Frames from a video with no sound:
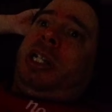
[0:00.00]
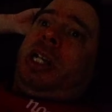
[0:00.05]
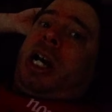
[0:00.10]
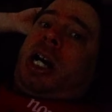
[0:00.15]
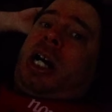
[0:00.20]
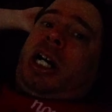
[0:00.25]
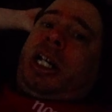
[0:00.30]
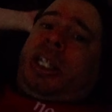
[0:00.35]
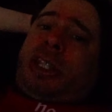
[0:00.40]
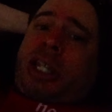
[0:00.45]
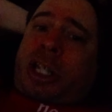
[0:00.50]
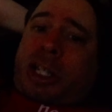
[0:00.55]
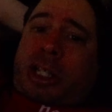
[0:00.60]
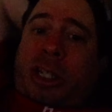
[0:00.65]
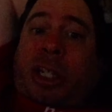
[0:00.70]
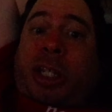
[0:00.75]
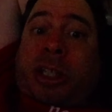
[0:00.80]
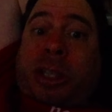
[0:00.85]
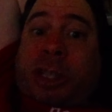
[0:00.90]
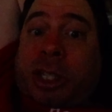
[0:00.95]
I think in
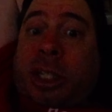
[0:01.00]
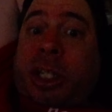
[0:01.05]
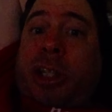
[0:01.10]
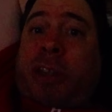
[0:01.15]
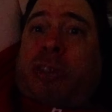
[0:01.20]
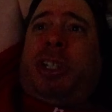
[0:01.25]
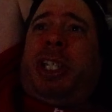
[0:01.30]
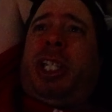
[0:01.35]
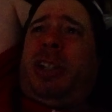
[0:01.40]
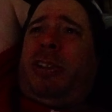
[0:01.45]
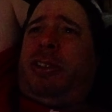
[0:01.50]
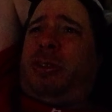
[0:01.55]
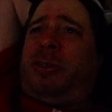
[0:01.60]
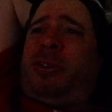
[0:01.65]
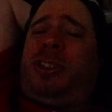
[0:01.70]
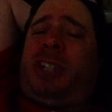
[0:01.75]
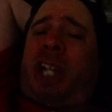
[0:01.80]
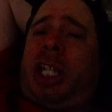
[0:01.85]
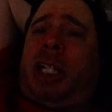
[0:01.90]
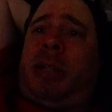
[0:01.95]
the 3 years of
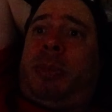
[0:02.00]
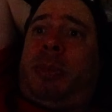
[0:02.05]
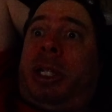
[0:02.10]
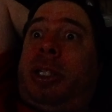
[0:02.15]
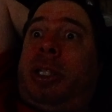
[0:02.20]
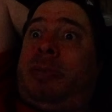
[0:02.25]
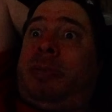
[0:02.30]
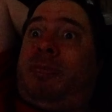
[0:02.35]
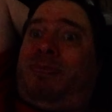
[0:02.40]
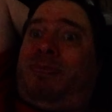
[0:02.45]
Dynamite,